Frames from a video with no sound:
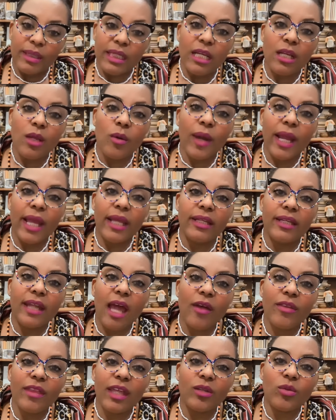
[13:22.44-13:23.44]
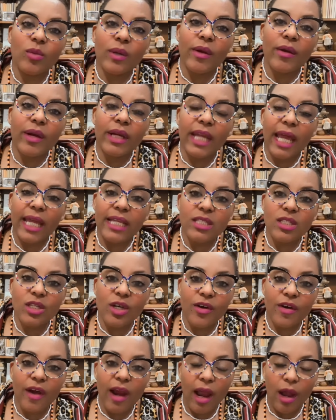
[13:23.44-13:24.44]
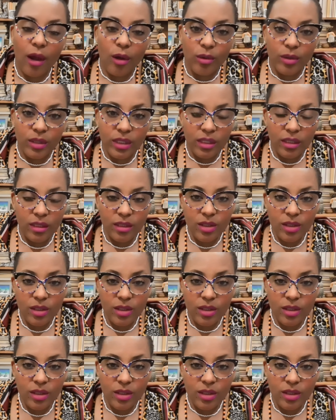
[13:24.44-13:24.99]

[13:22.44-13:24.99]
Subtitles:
But anyway, now that we're a nice crowd,